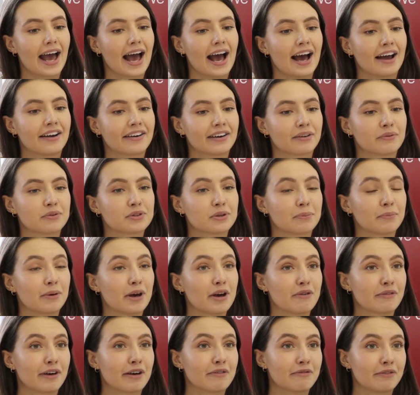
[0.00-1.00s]
and it was a
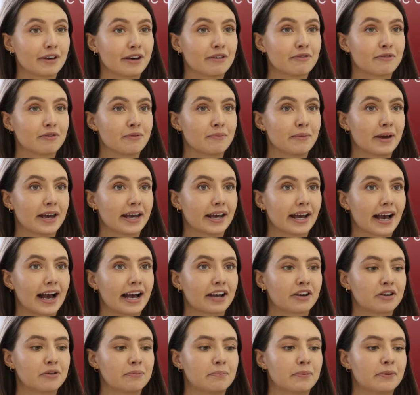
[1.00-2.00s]
perfect fit for me.
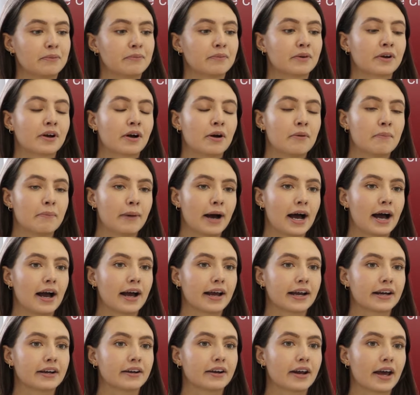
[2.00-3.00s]
I could
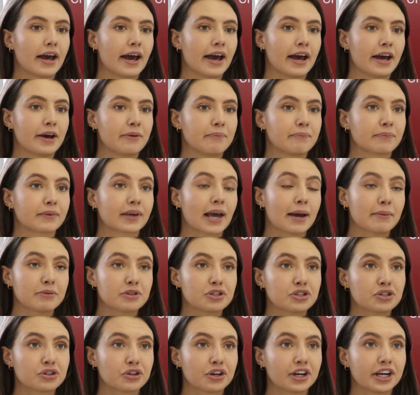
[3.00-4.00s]
combine um,
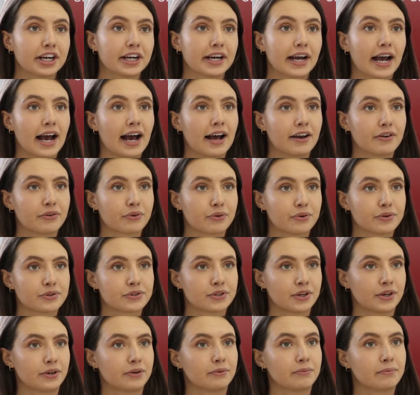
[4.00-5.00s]
chemistry and also